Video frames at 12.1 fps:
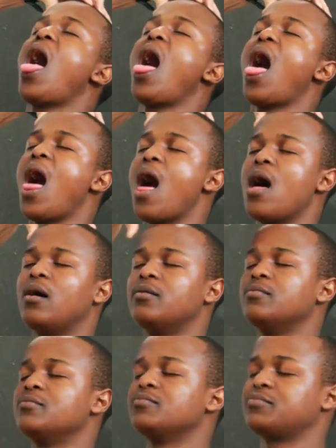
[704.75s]
there that
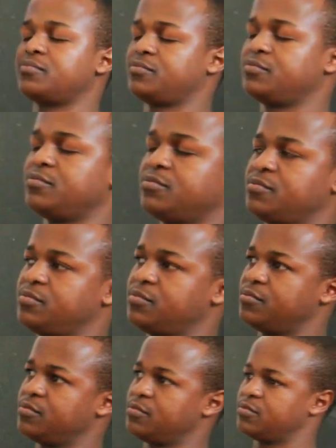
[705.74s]
might suggest another
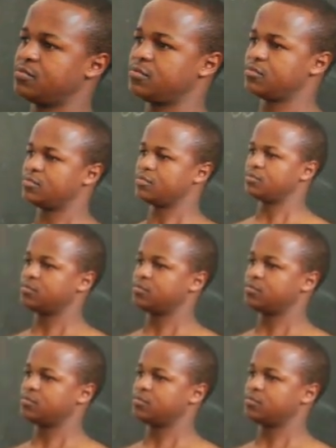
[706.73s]
disease, for example,